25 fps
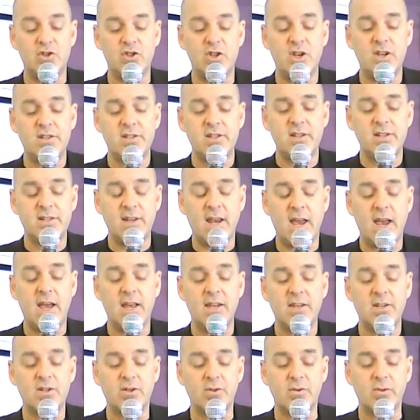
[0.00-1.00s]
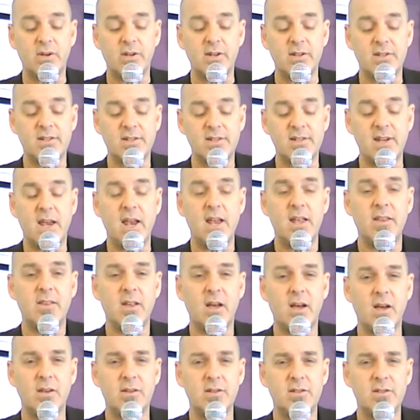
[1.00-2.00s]
And Jesus answering
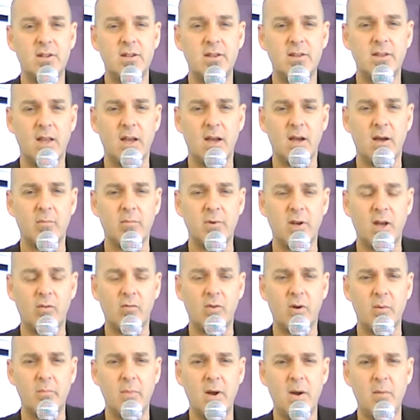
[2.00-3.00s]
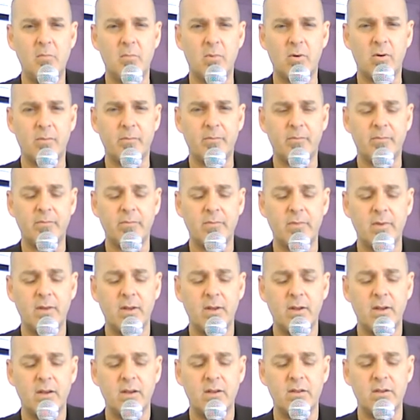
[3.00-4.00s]
saith unto them, Now remember
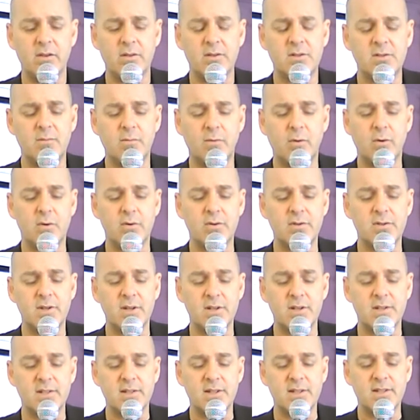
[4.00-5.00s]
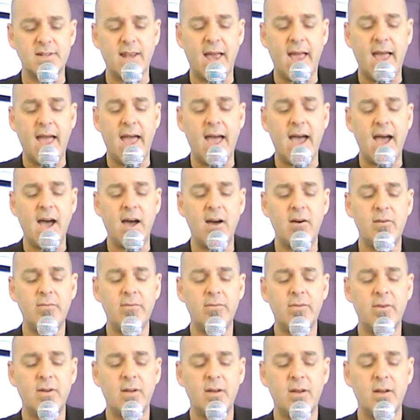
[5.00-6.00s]
this verse, it says,
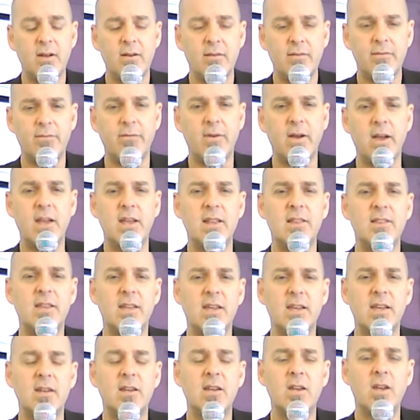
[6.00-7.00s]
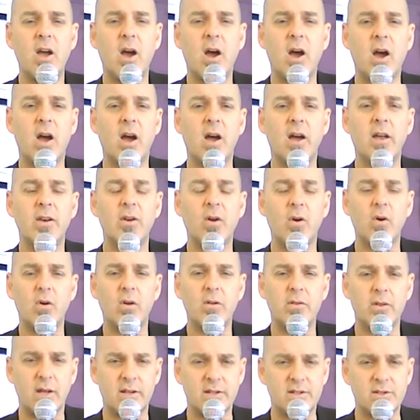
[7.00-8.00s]
Have faith in God
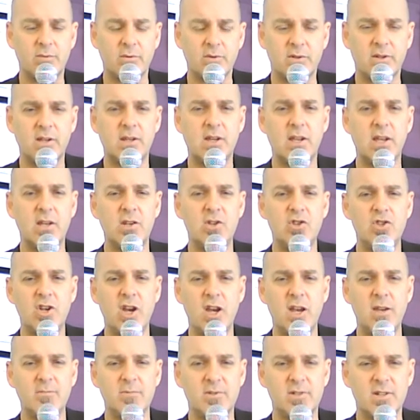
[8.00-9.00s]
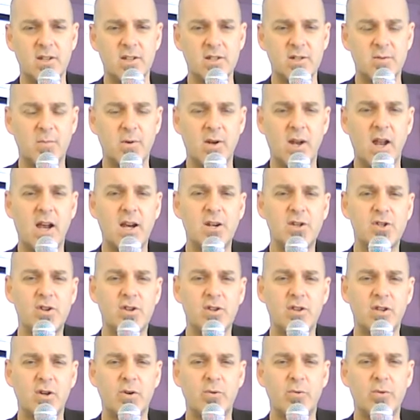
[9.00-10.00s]
that's what the King James says, but
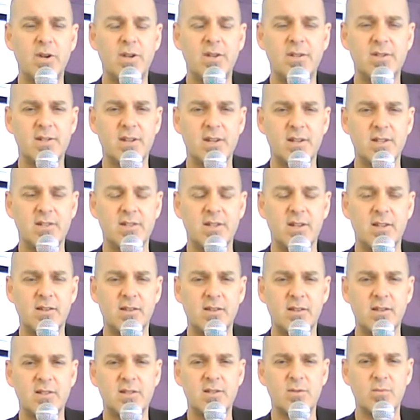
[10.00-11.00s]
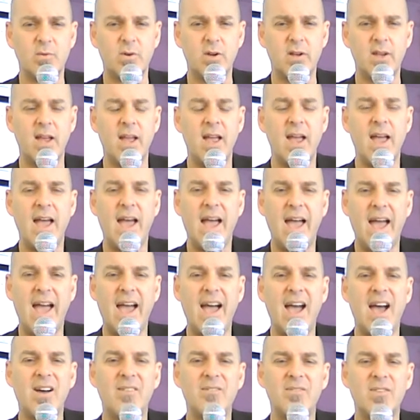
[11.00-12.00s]
actually the Greek says it this way
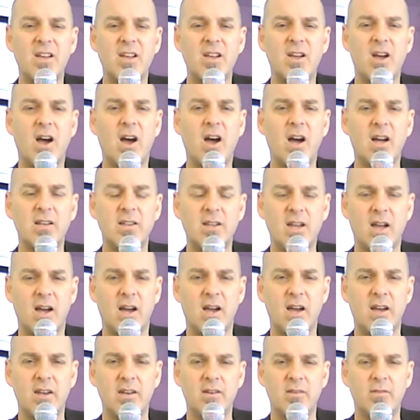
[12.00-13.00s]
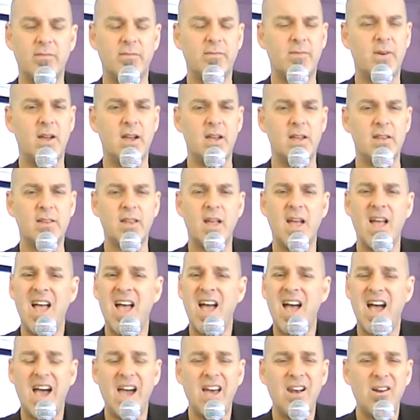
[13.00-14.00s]
have the God kind of faith.